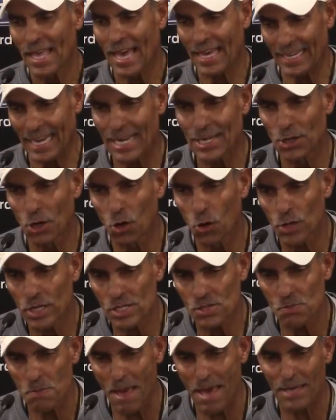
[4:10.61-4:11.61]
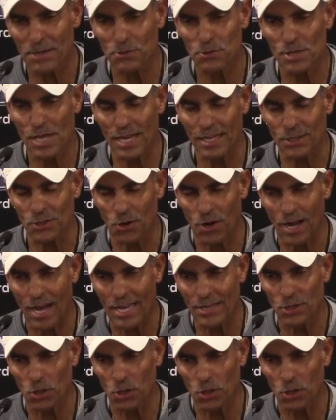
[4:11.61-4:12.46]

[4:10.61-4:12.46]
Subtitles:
And I know his manner, you know, I